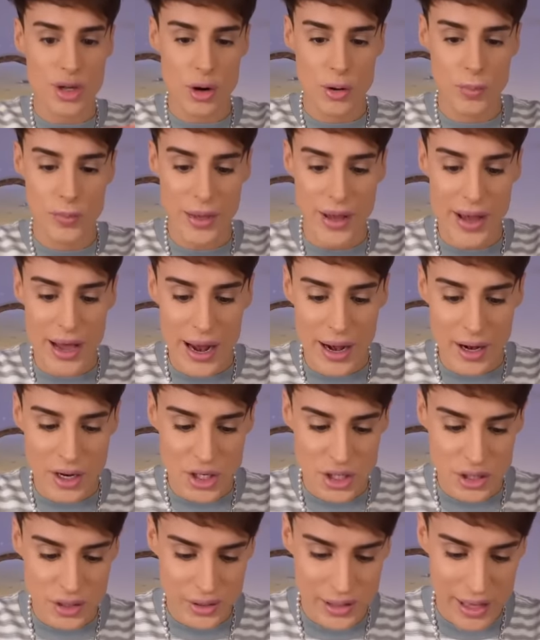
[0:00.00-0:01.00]
hope they
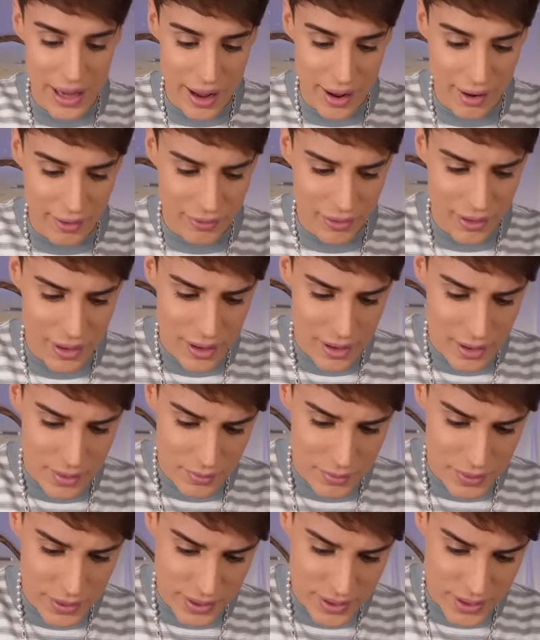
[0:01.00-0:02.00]
actually have
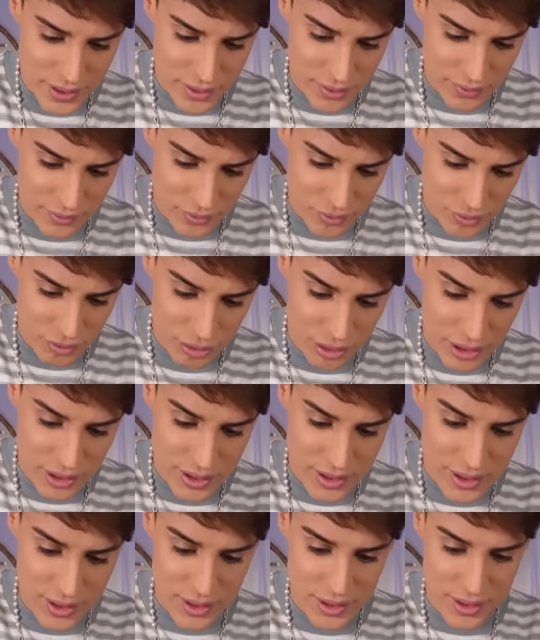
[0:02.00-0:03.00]
pieces of
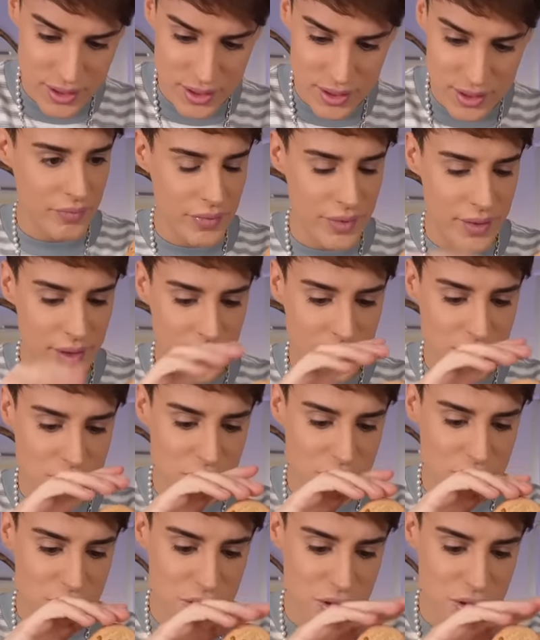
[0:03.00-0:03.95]
Reese's. That just